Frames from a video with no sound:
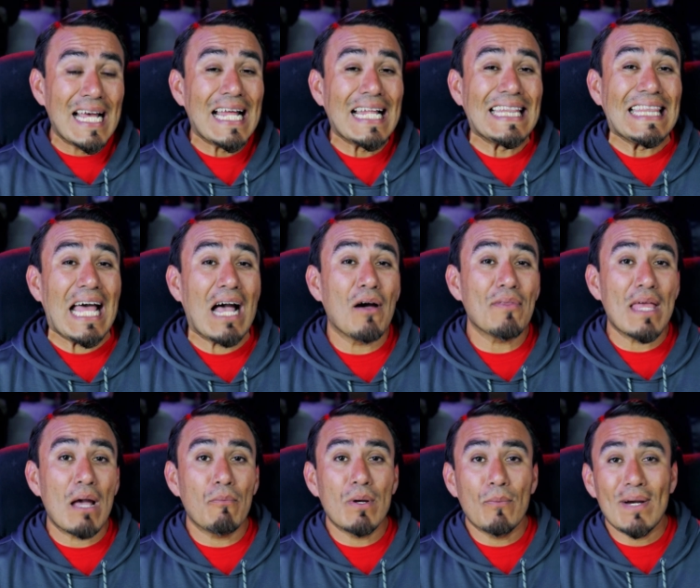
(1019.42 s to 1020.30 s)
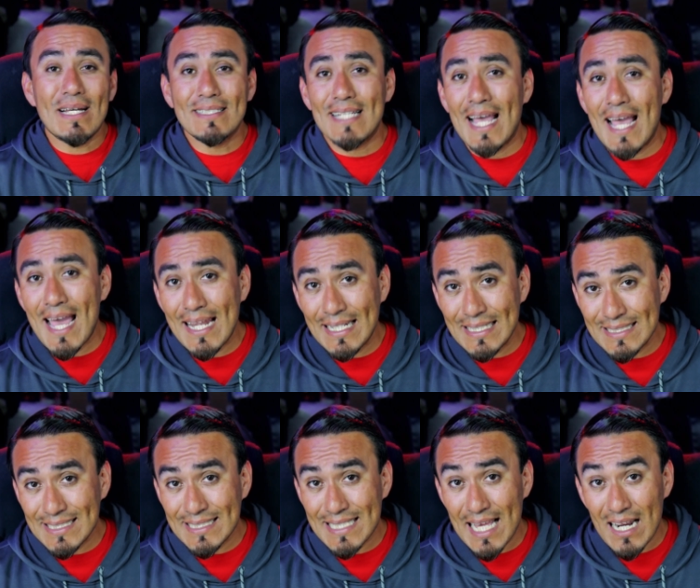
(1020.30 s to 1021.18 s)
Now that we went ahead
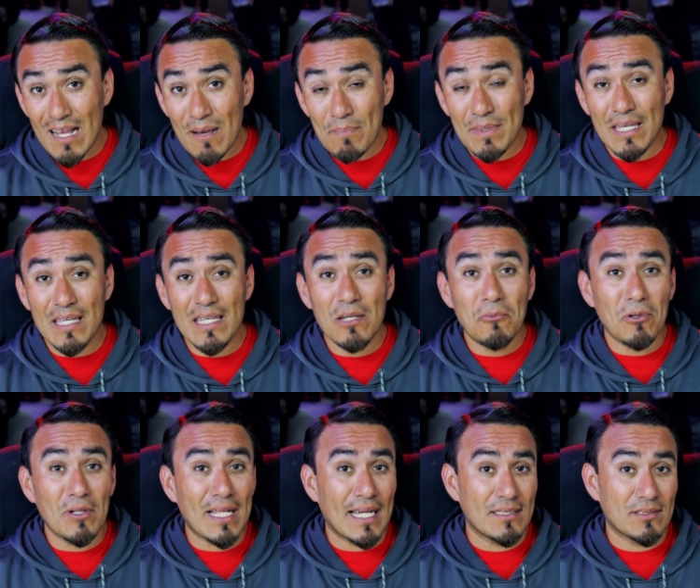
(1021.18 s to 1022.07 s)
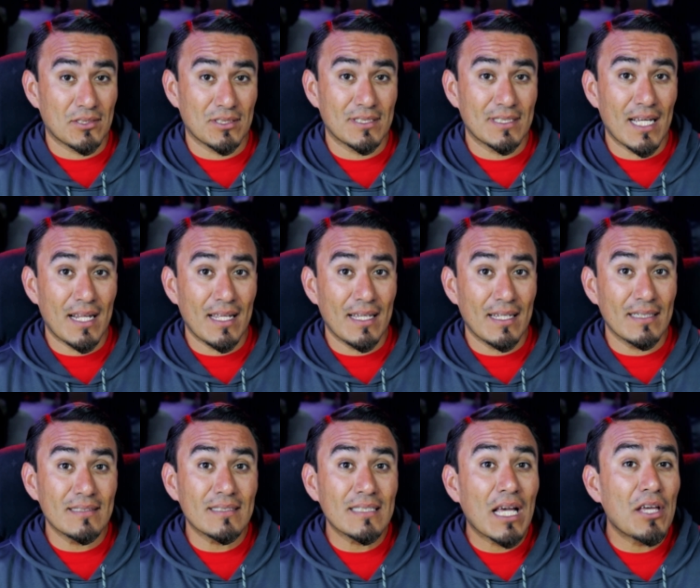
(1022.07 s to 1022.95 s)
and set up the equalizer
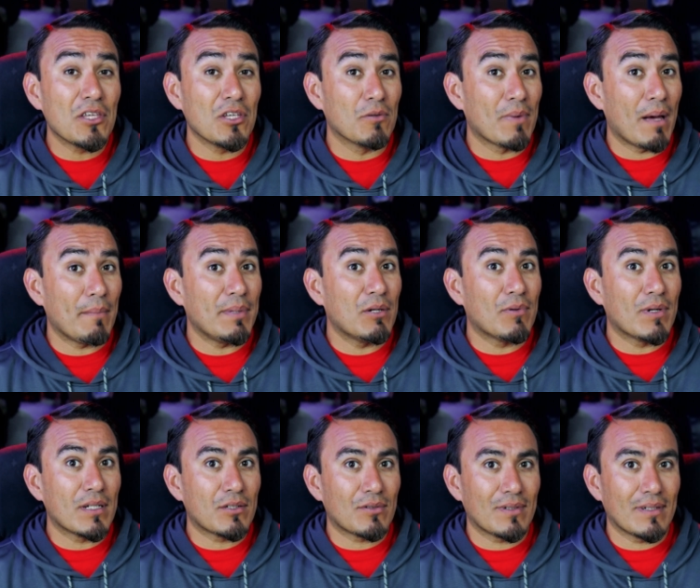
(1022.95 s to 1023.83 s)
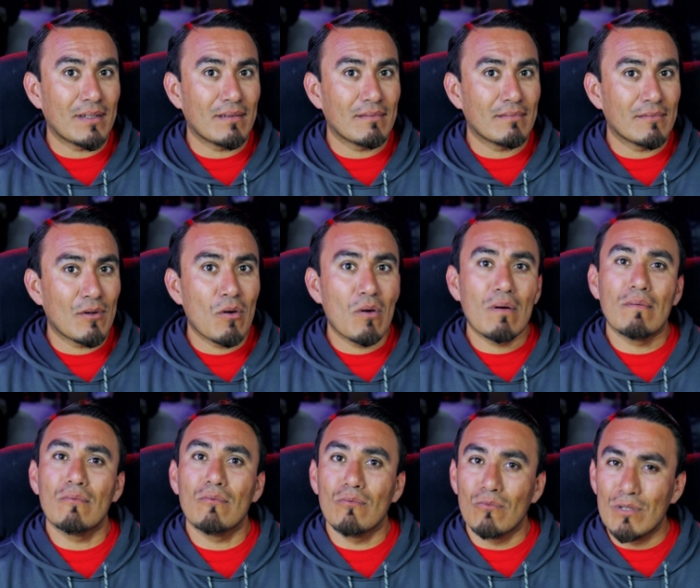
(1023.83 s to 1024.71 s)
settings, you might be wondering
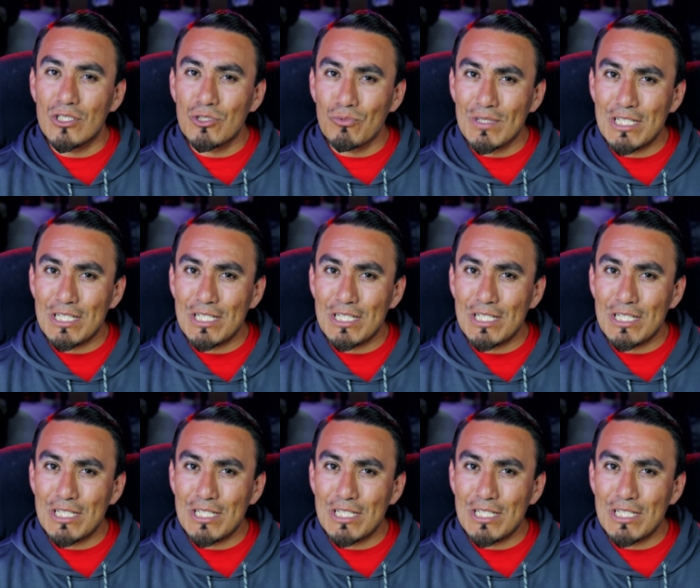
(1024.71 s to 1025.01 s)
which one